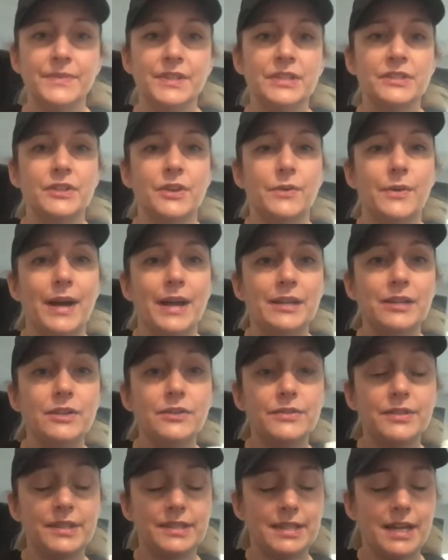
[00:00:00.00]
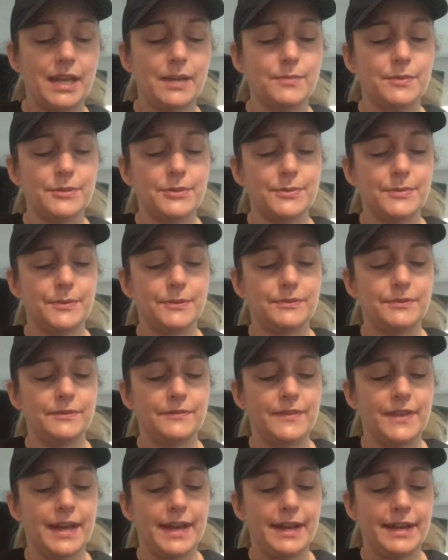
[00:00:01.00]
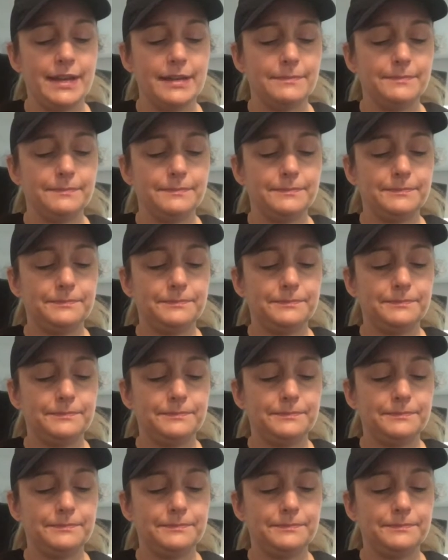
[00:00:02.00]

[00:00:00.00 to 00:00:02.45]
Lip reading: So I use a tablespoon of that.